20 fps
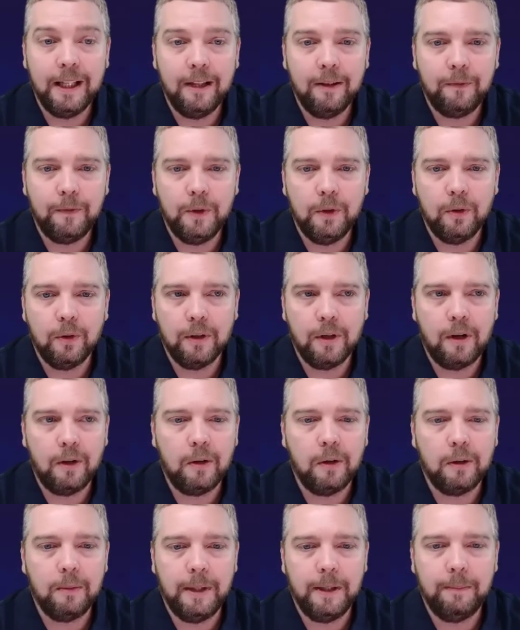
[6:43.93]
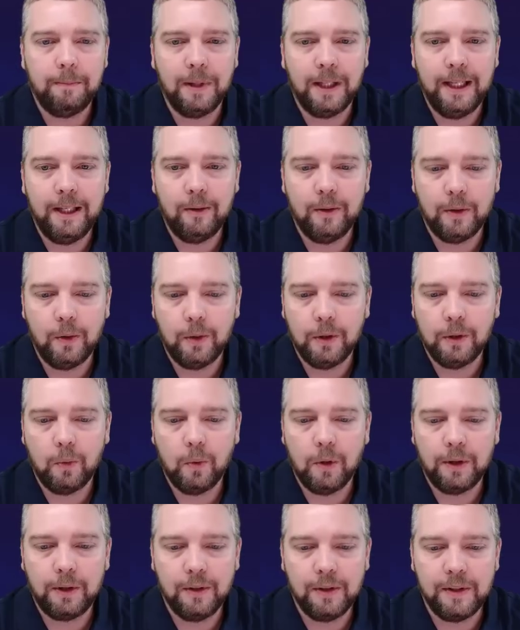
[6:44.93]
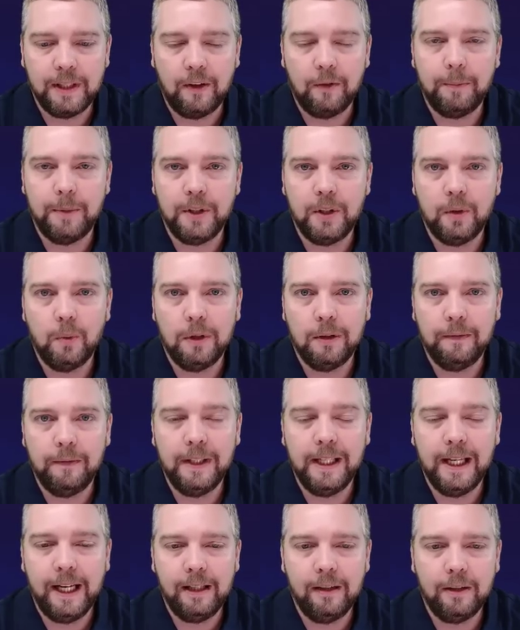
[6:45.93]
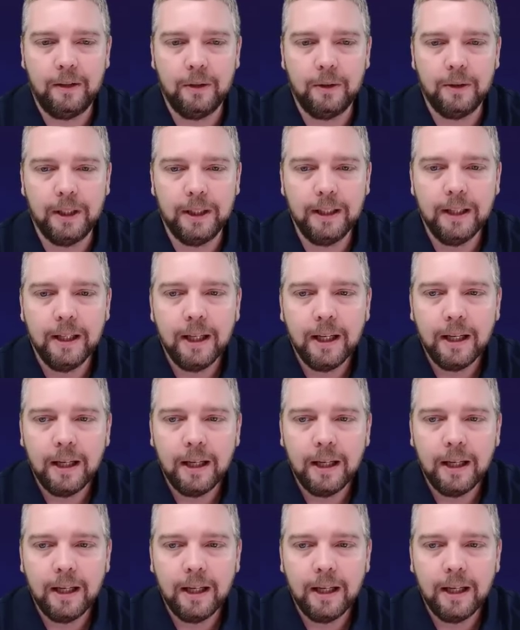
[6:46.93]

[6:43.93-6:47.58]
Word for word: if you're not going to be planning on doing the work yourself, but you want a VA to do it.